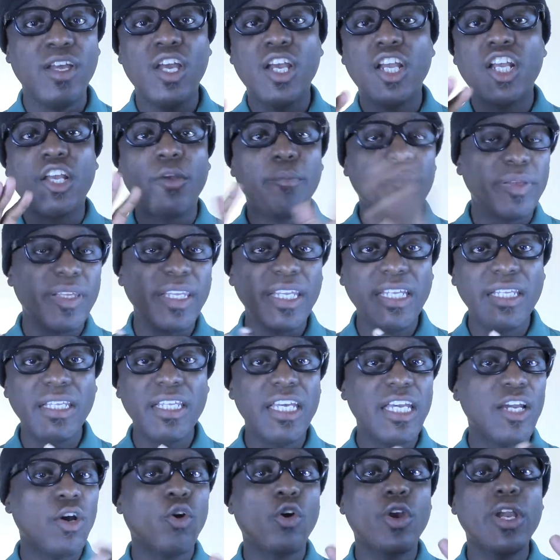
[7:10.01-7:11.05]
completely,
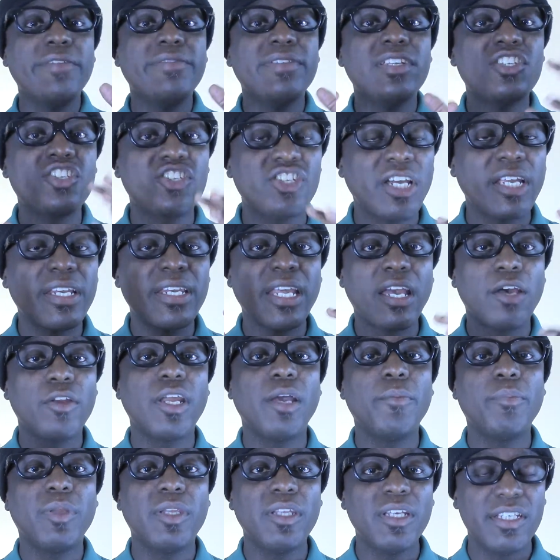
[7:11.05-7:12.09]
or even shut down a
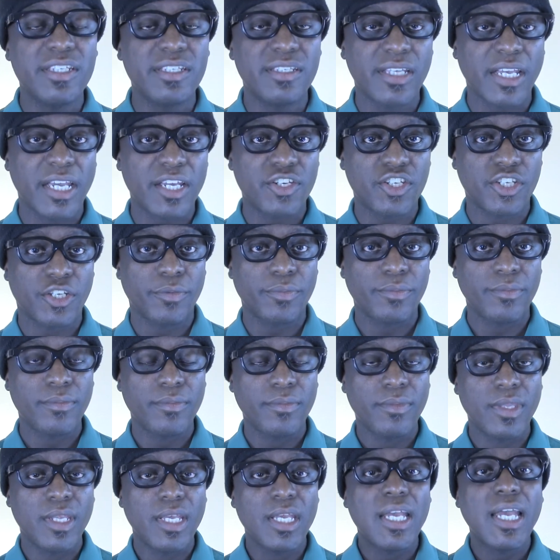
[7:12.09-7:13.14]
police station.
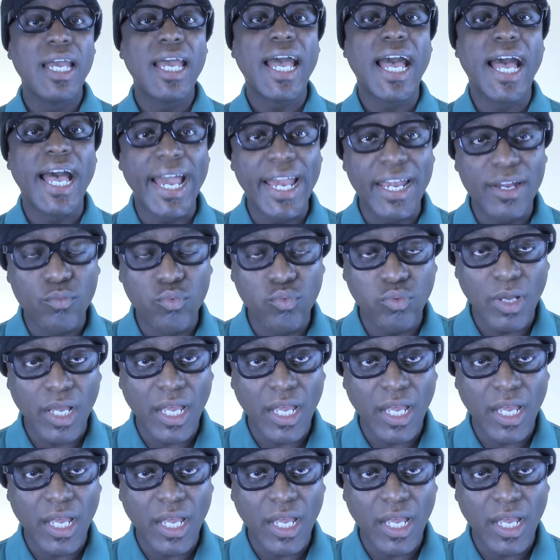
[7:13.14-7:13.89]
I